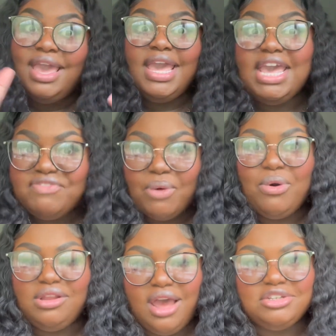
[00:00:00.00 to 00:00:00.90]
if I
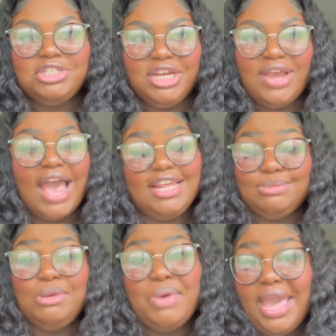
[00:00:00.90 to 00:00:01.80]
want Lost Cherry, I need
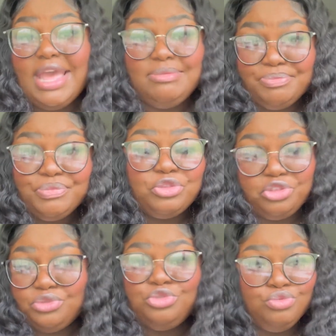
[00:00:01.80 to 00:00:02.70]
to be paying
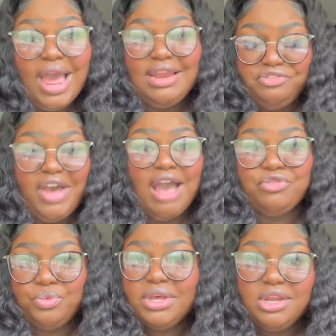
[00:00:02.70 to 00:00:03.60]

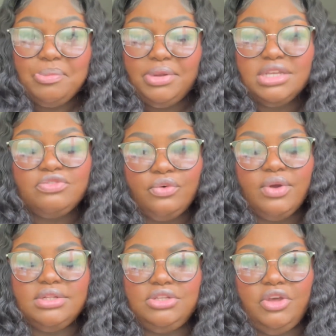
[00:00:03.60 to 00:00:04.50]
$295, $300 plus
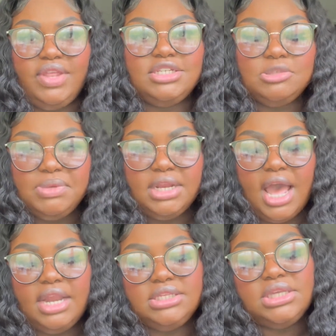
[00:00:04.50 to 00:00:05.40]
for it. You know, that's just being
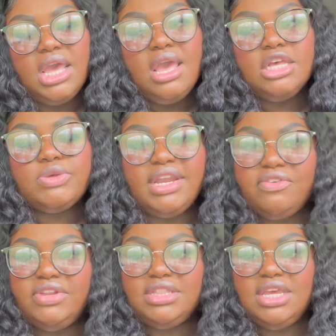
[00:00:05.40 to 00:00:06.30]
honest. So I
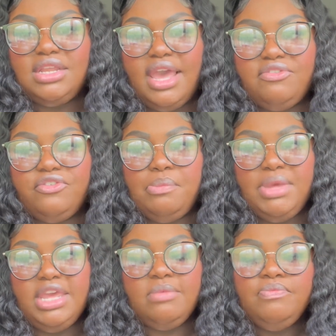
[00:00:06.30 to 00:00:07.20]
definitely think, like, for
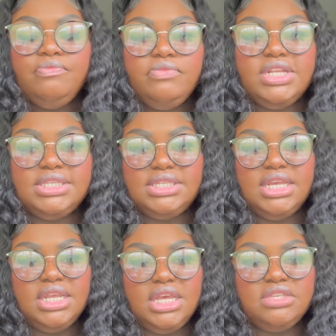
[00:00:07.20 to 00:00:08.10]
me, the
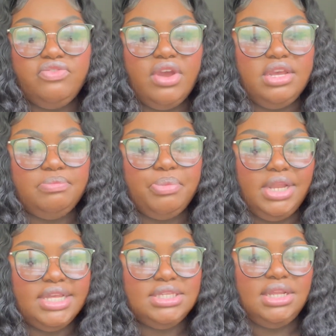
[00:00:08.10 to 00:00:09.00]
scent is very
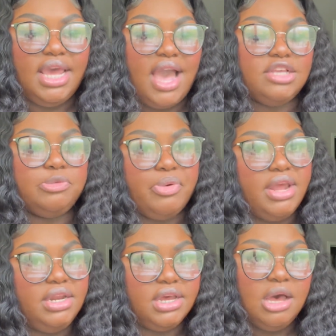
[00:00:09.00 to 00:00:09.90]
pleasant. Like, I
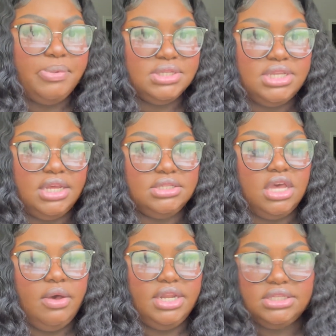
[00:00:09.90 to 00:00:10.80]
sprayed it a couple of seconds
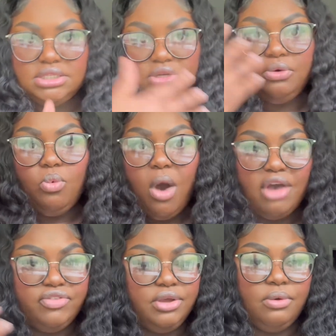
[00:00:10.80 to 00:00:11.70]
ago and it's still
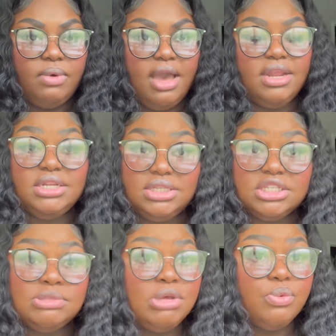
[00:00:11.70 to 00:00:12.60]
wafting around. It
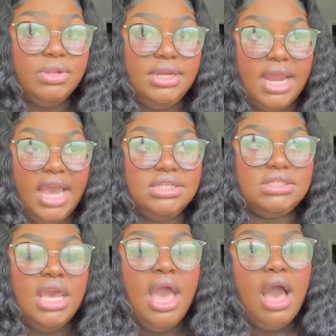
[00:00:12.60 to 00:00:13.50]
does smell really
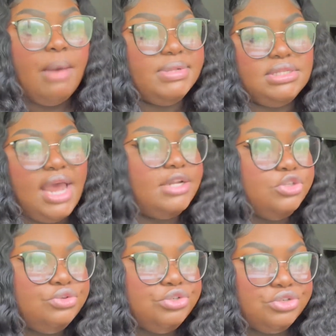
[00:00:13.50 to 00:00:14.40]
nice. It's not
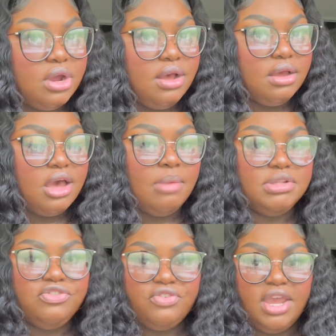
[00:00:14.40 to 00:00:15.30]
too strong.
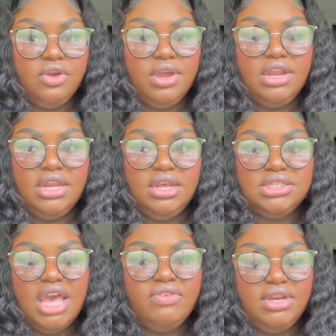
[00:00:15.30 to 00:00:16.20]
It's fragrant. It
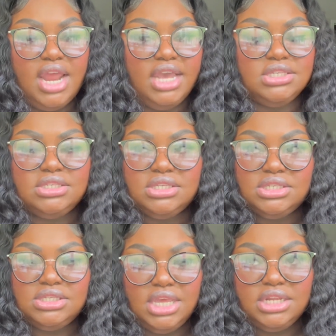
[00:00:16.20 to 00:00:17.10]
does have a nice
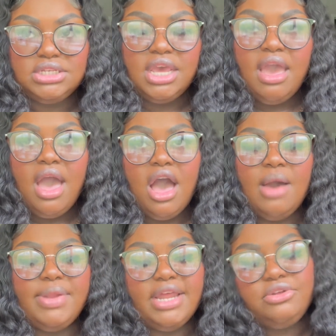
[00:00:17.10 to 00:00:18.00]
scent.
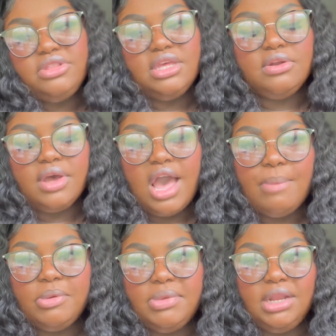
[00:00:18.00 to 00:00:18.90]
And I do think it'll
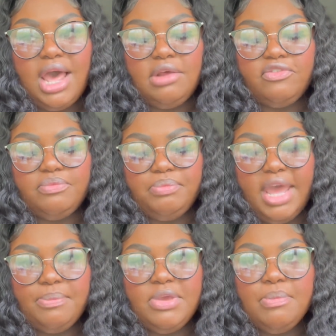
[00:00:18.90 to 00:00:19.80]
complement a lot of
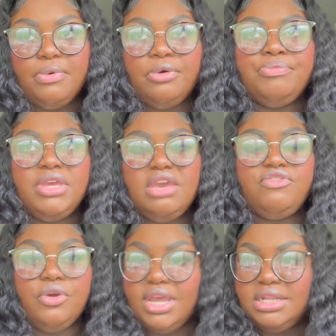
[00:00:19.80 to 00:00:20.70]
like people
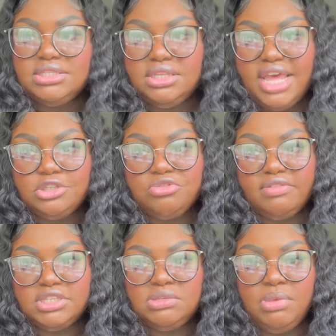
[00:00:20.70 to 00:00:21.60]
if you're into that sort
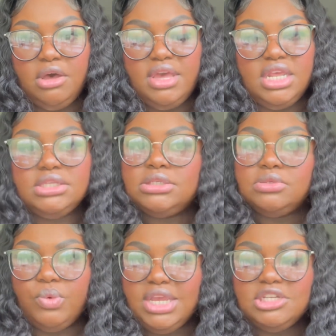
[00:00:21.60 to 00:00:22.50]
of smell. It is
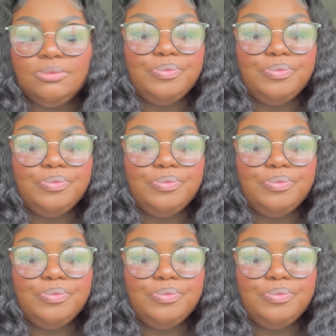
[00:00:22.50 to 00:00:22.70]
sweet.